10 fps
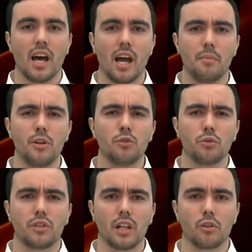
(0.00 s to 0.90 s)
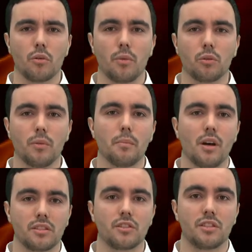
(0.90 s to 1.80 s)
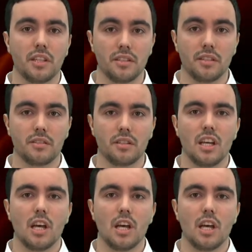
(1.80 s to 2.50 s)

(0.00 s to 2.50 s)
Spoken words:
I'm here to tell you about my master's thesis,